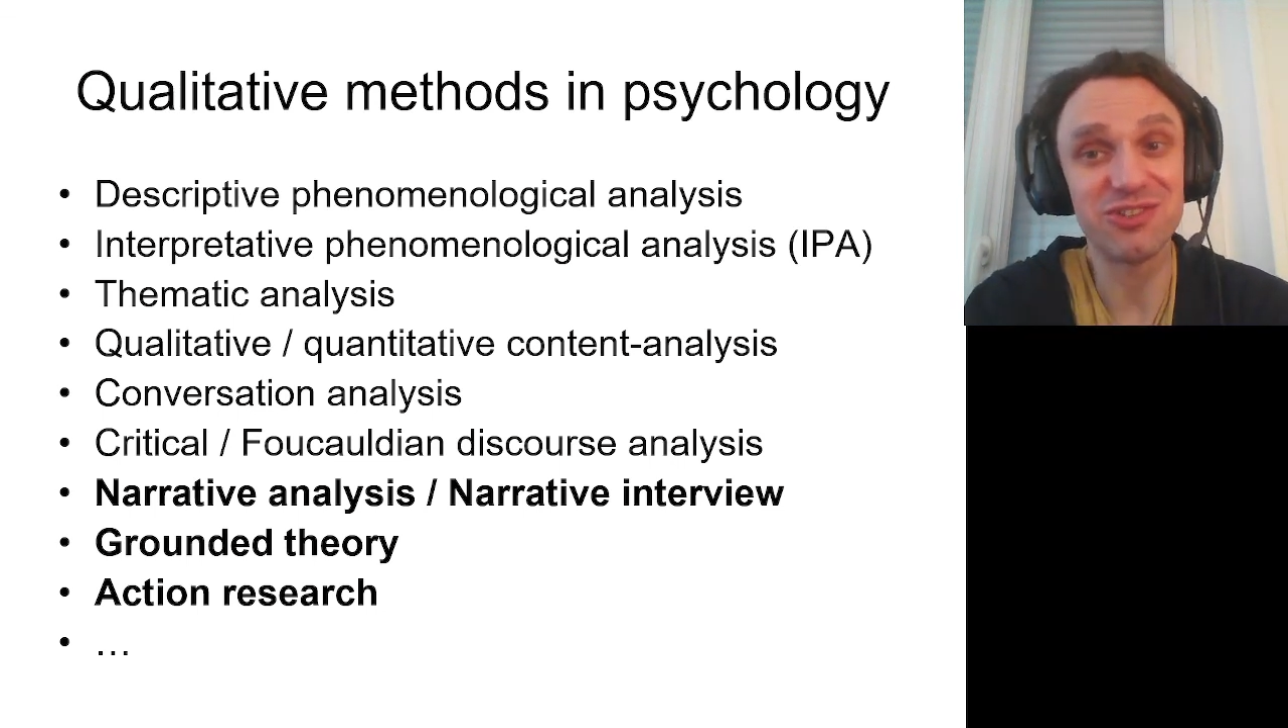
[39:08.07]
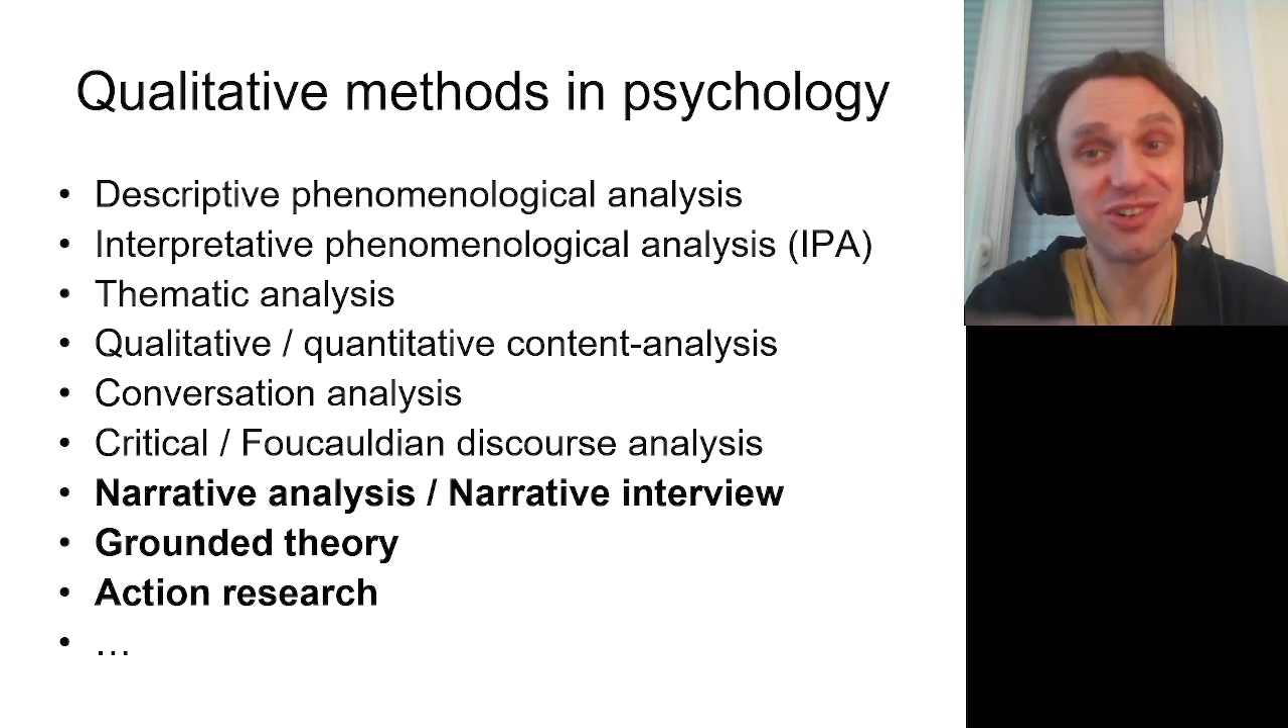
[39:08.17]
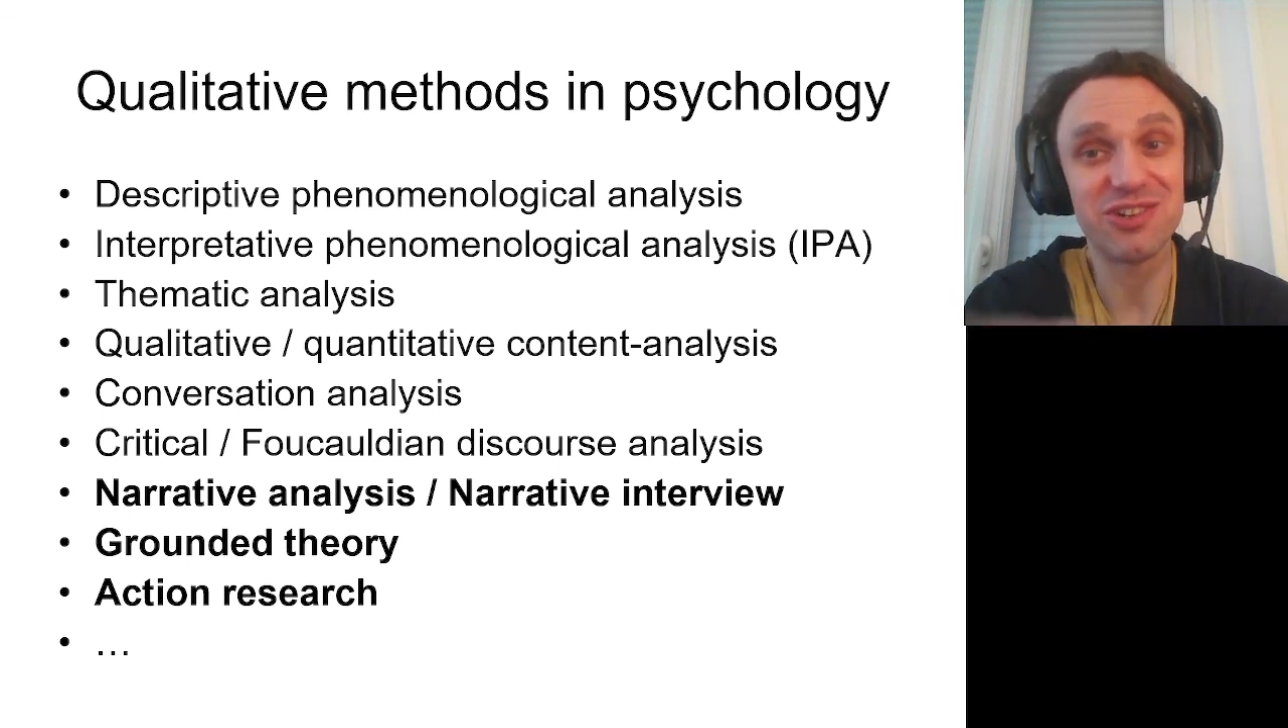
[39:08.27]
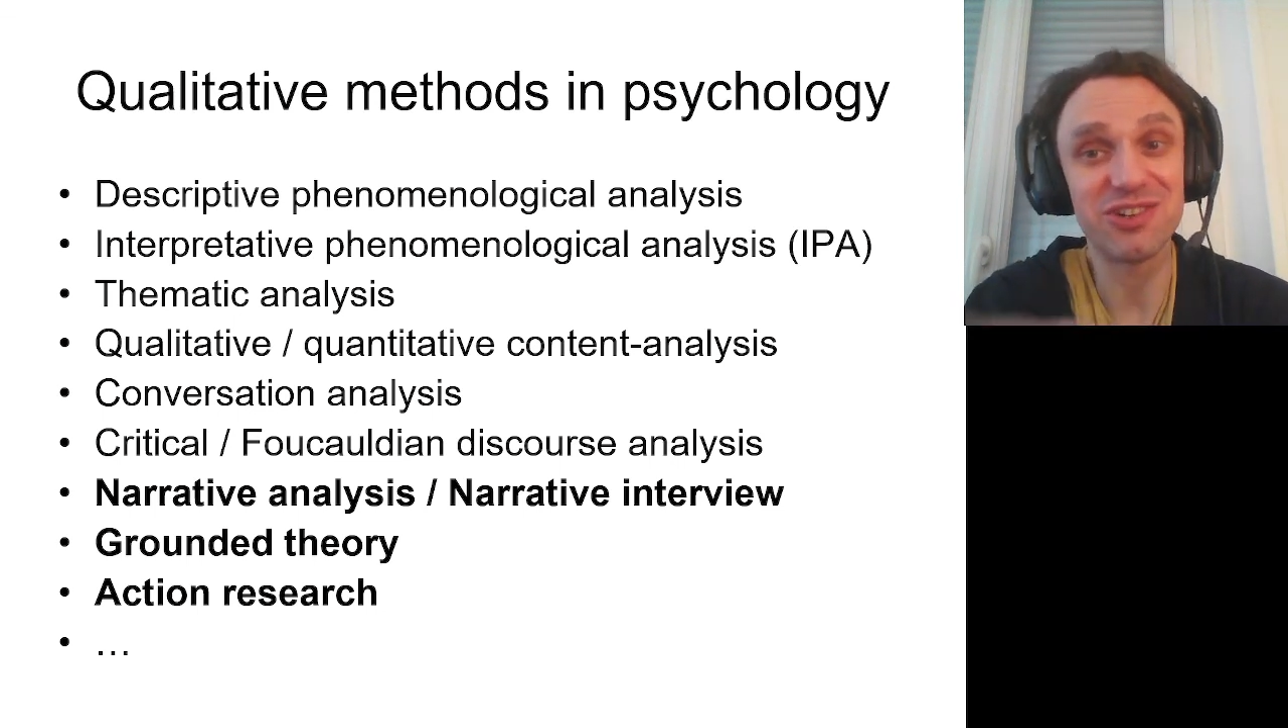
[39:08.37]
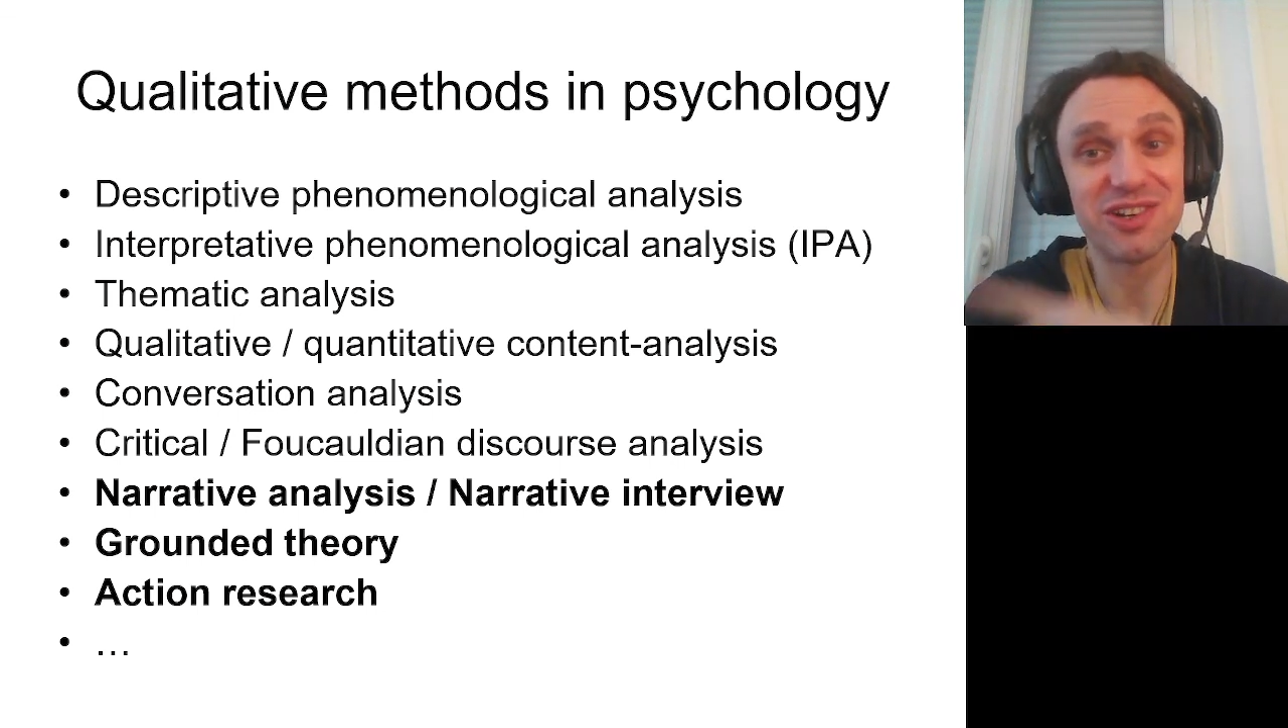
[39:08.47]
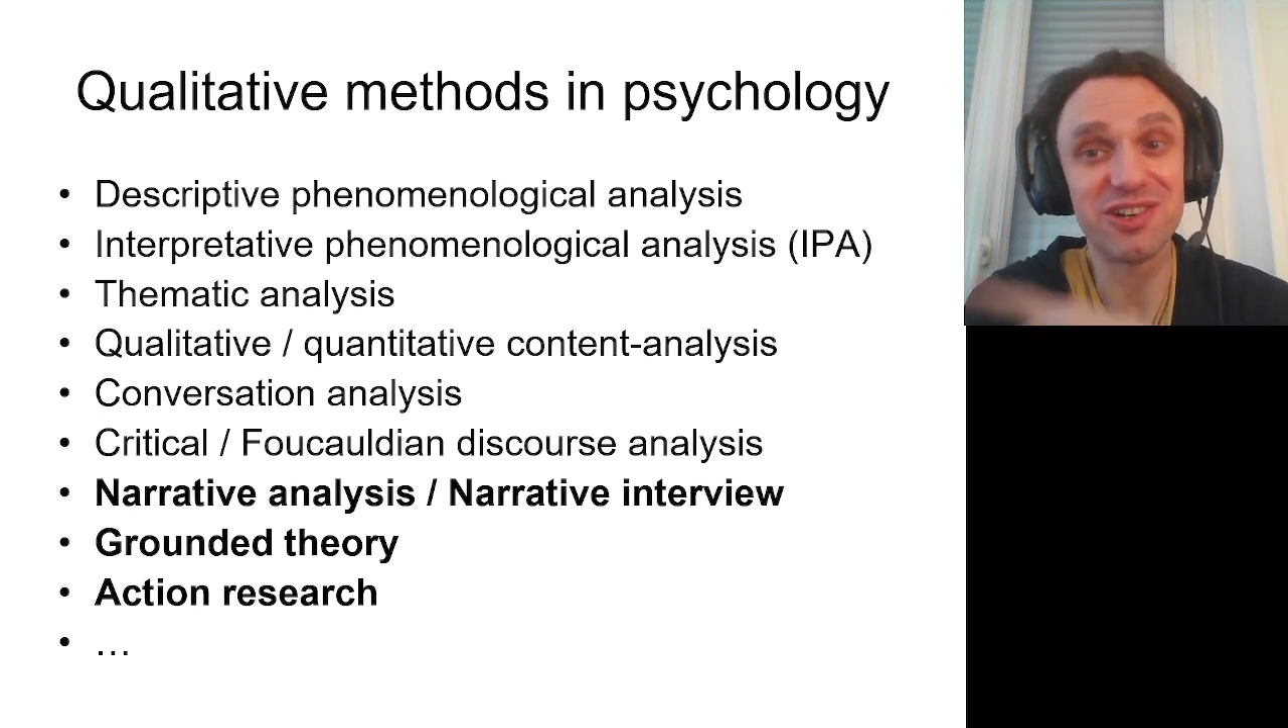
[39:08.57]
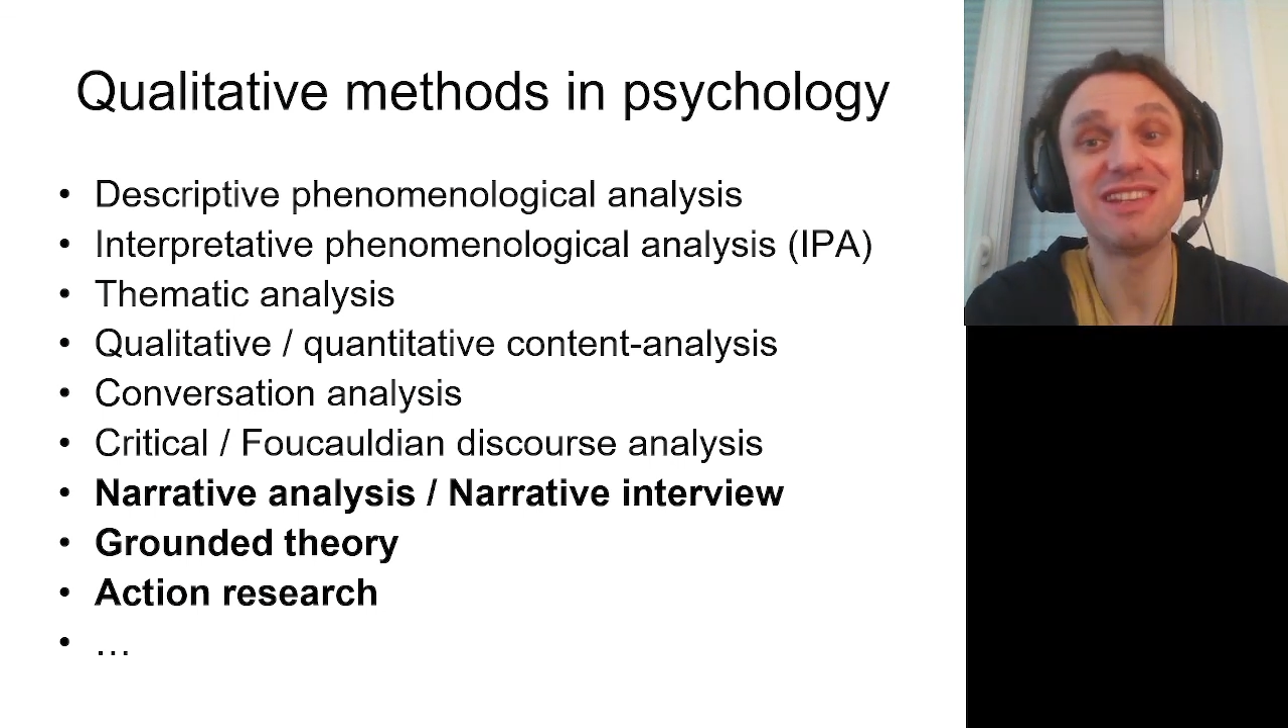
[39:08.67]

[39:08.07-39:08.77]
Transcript: you refine your